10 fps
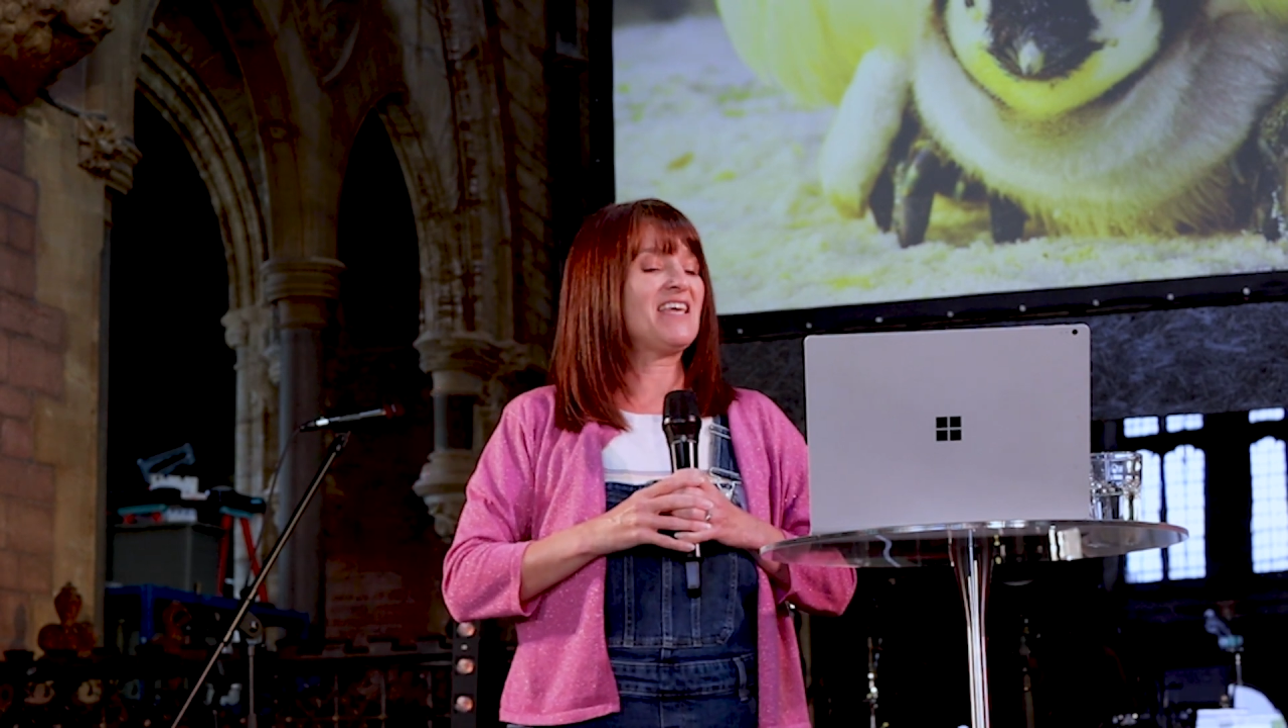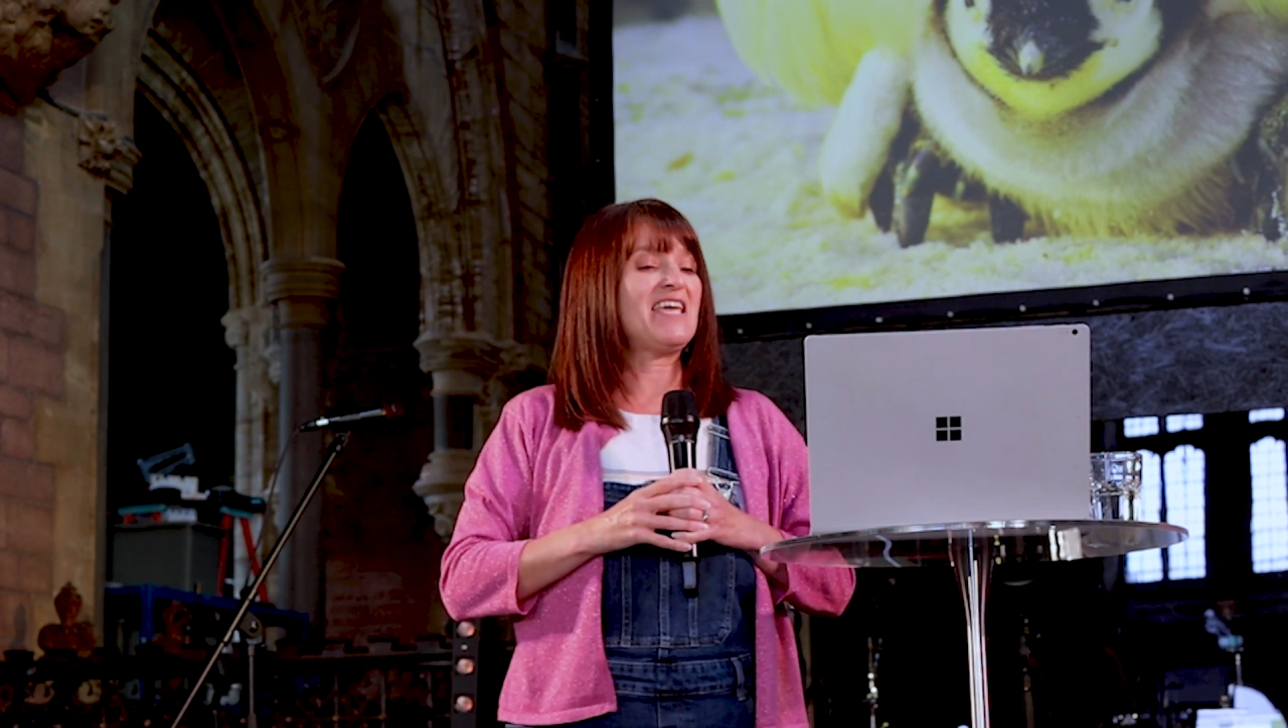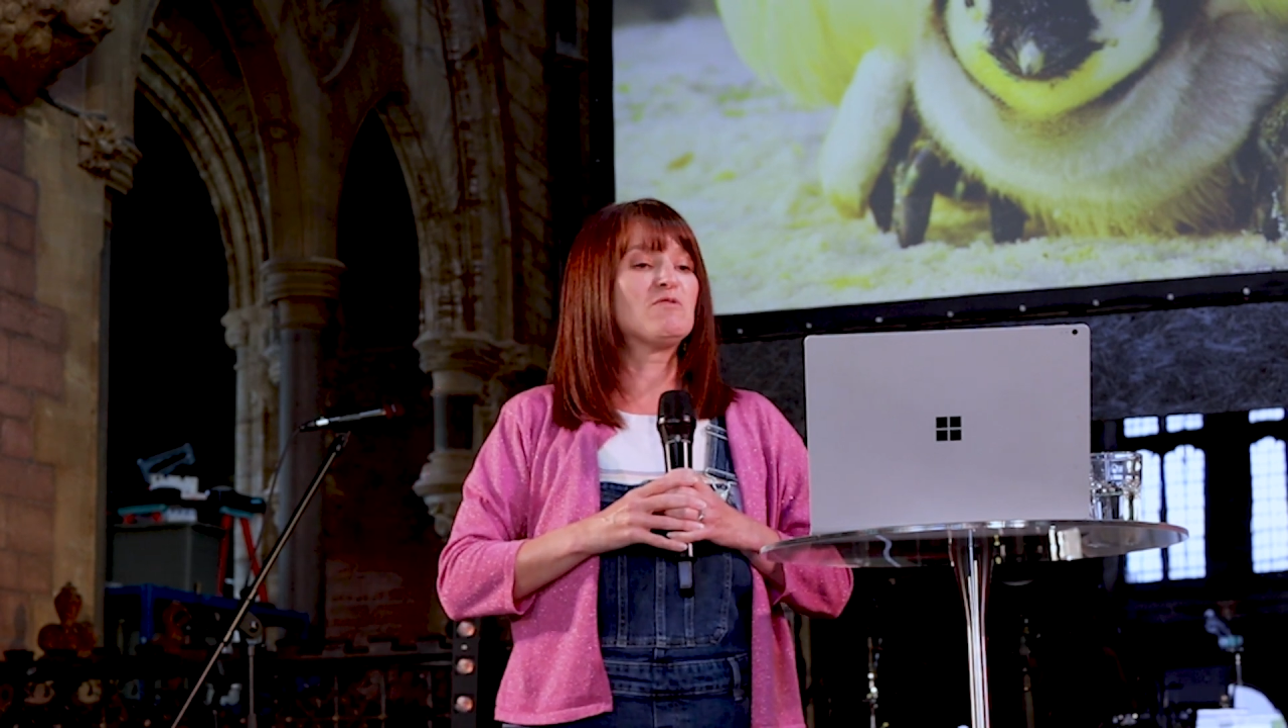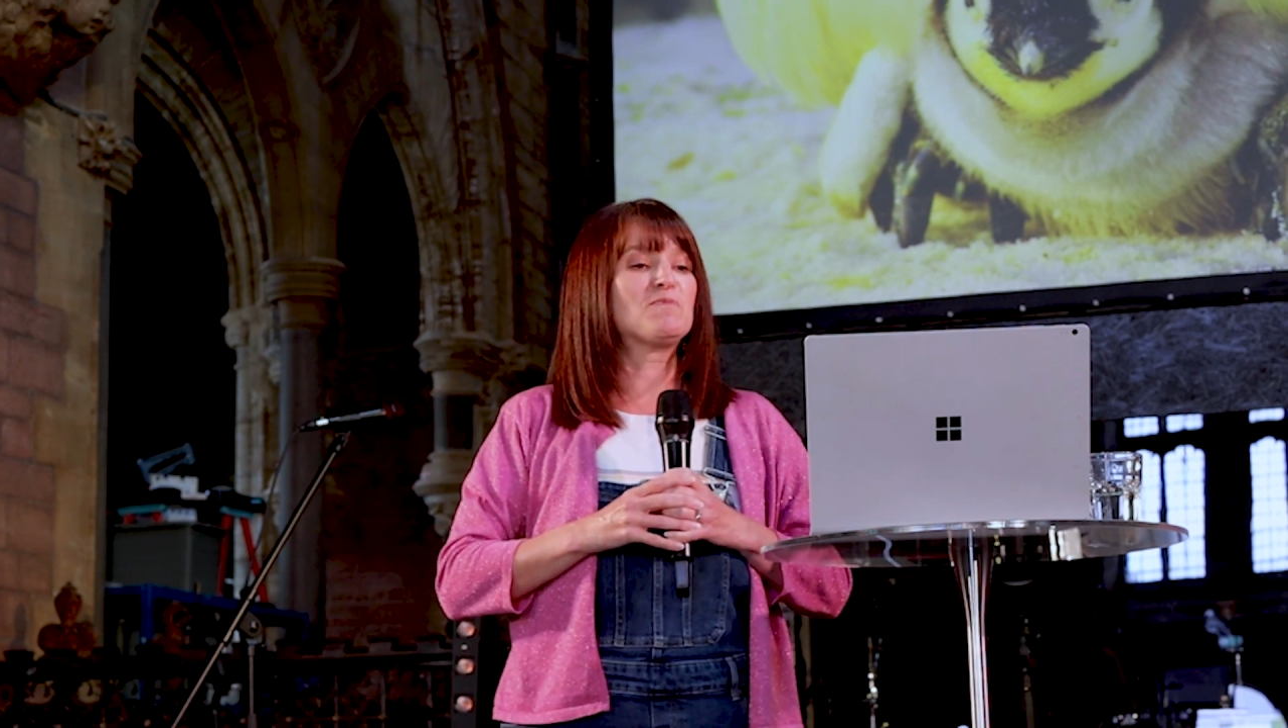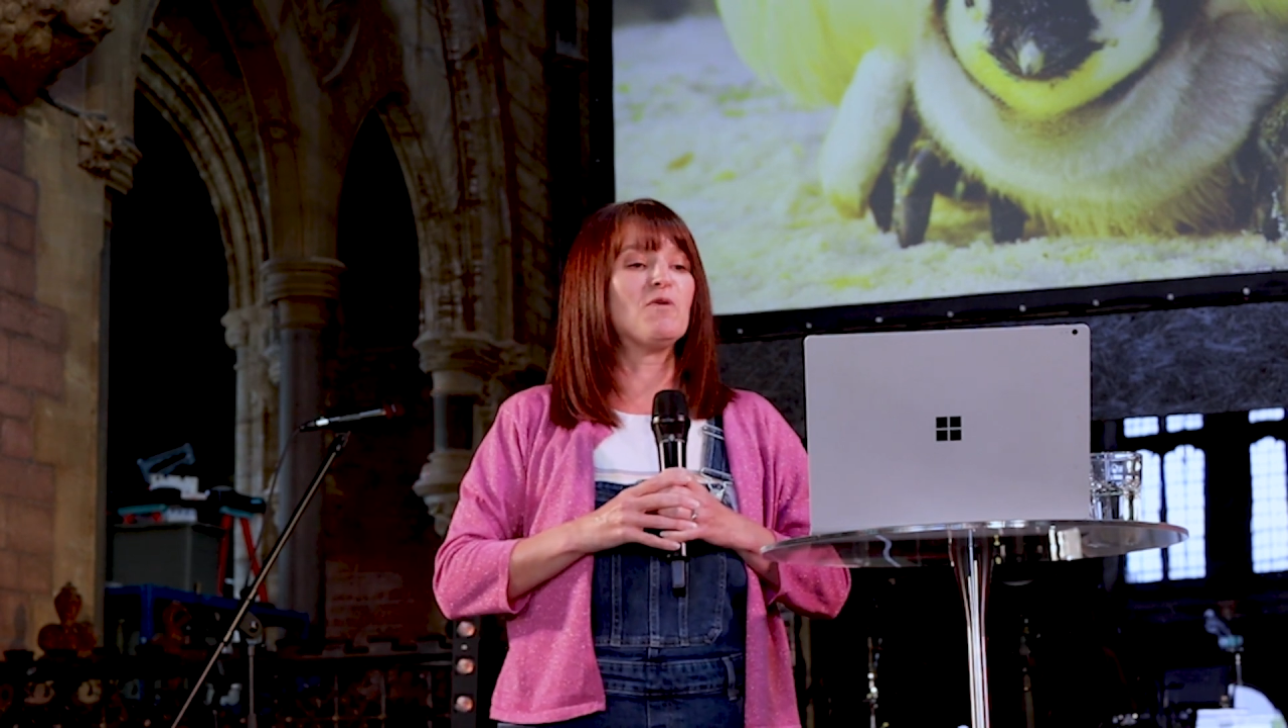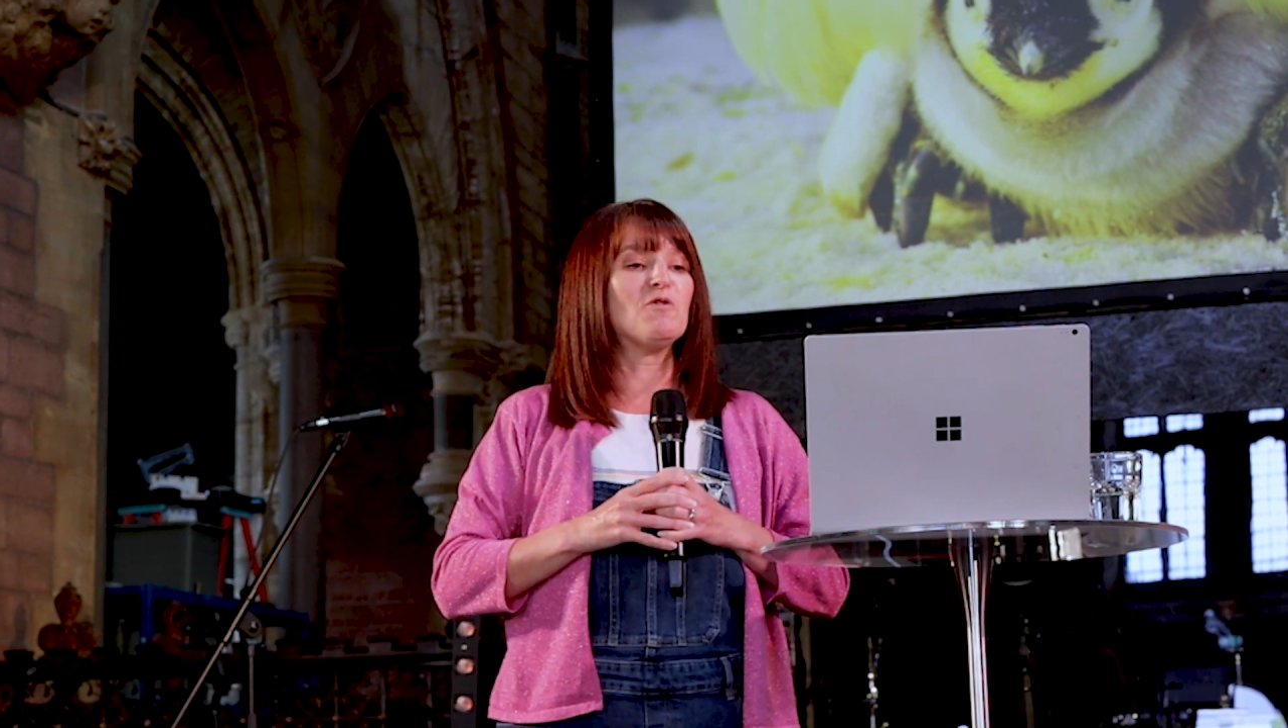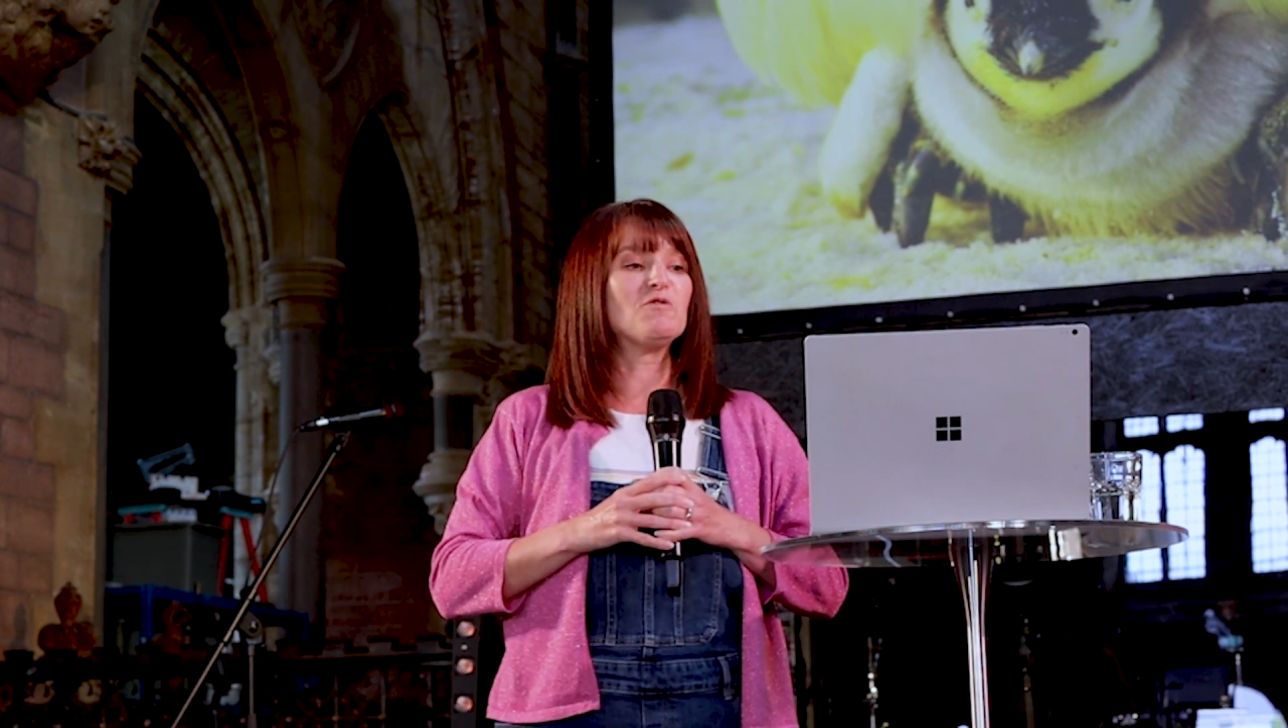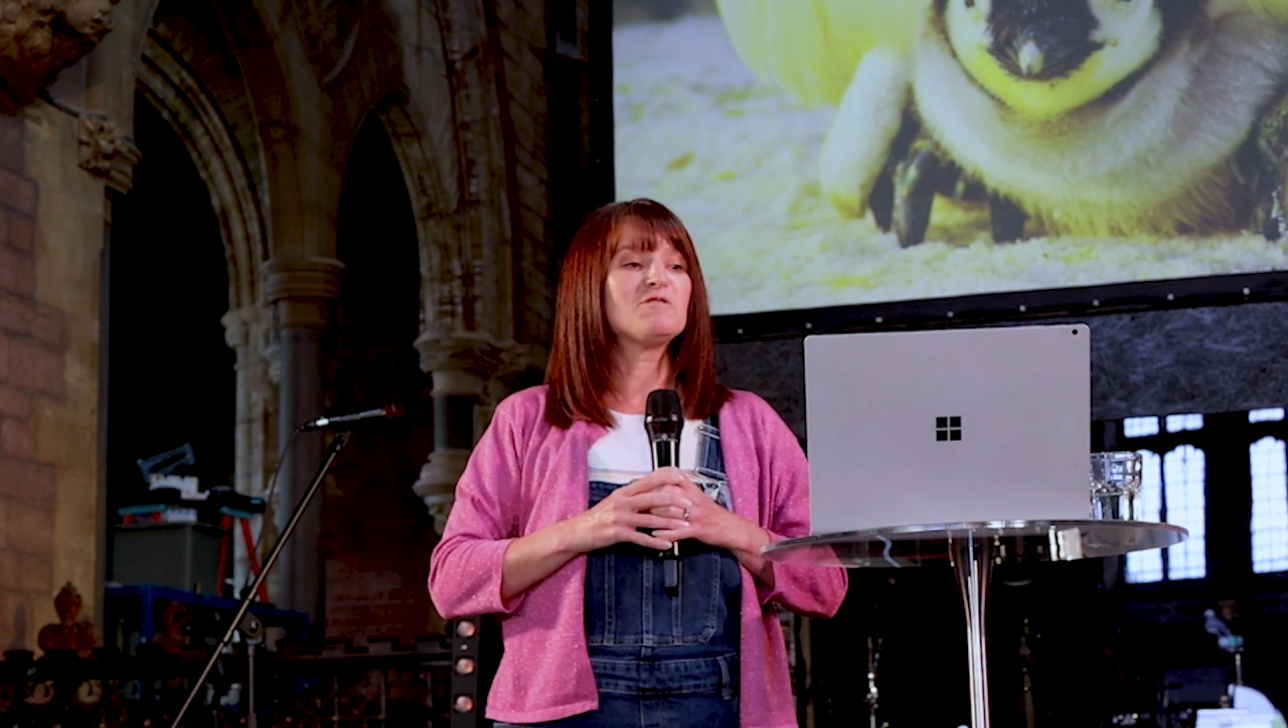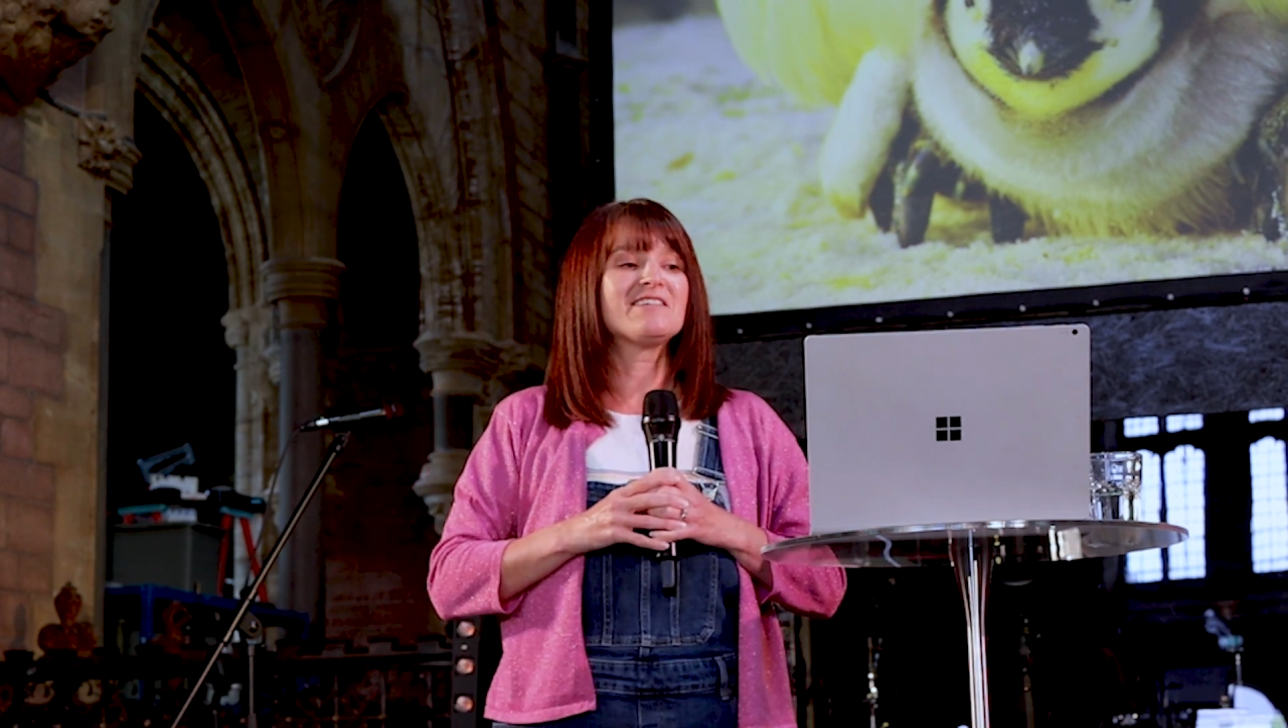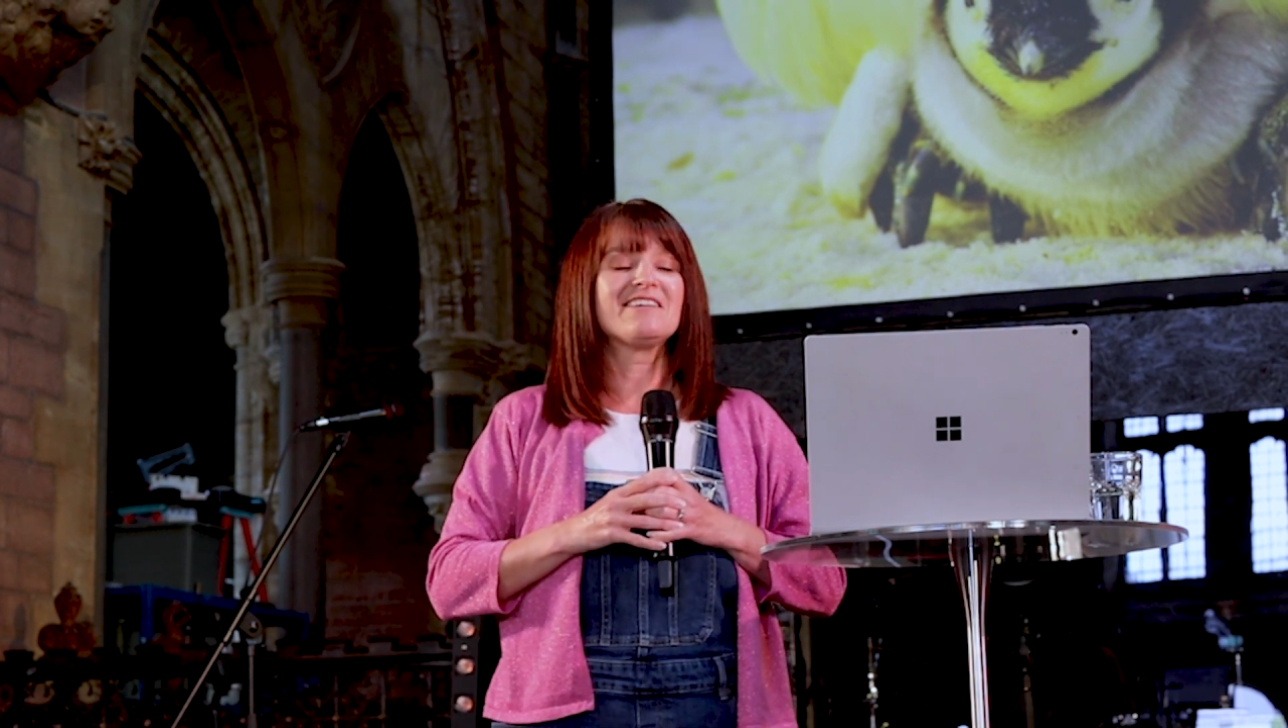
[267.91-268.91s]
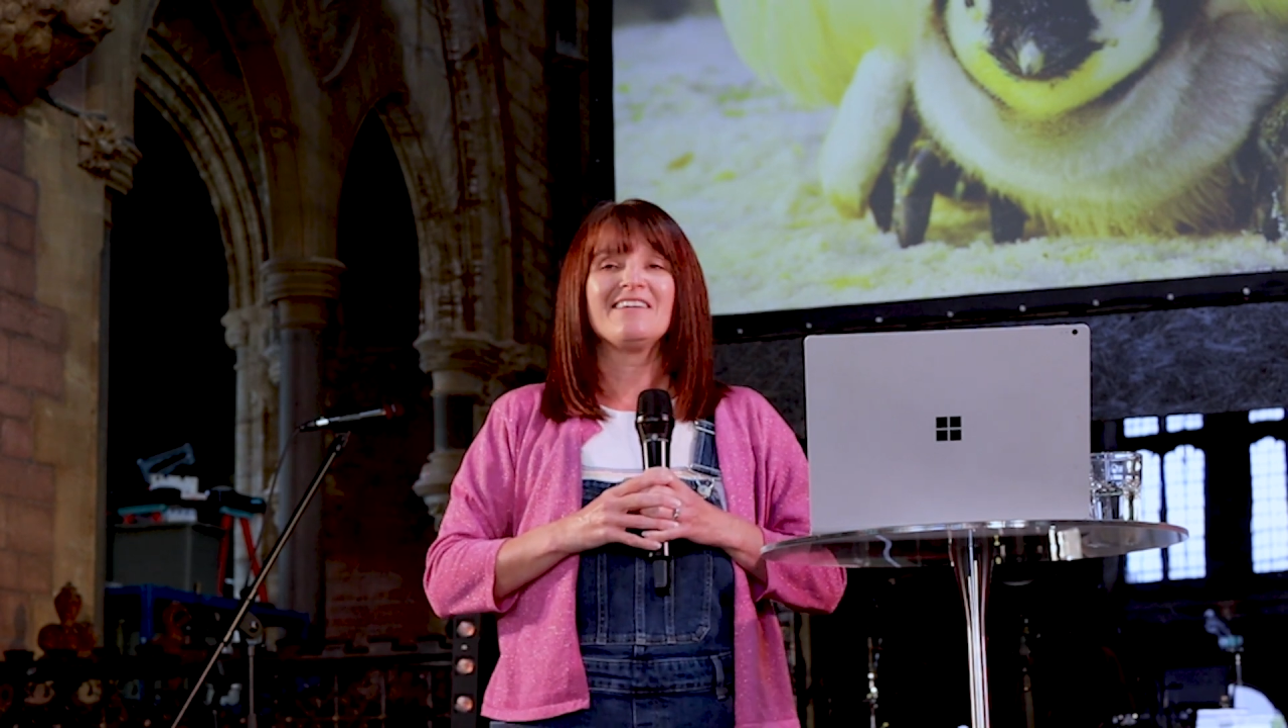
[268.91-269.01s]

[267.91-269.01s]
that he was bored,